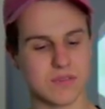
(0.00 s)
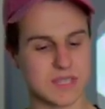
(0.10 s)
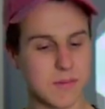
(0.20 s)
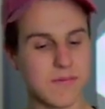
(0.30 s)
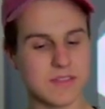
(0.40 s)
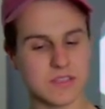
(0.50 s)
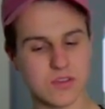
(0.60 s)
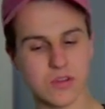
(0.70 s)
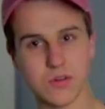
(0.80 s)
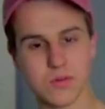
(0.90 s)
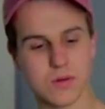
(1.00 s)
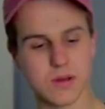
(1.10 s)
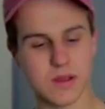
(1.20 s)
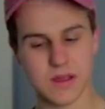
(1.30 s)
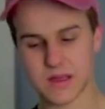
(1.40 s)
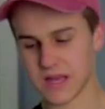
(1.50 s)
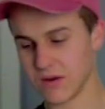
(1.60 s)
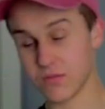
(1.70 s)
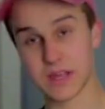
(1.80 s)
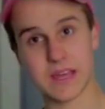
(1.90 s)
Some of it's new,
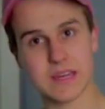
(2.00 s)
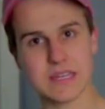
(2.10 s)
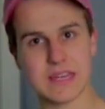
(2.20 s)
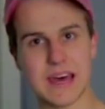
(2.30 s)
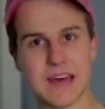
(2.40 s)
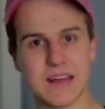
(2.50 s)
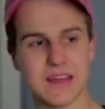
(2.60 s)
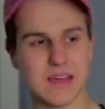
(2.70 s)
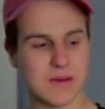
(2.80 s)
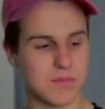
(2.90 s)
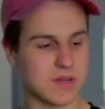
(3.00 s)
and we'll get into that,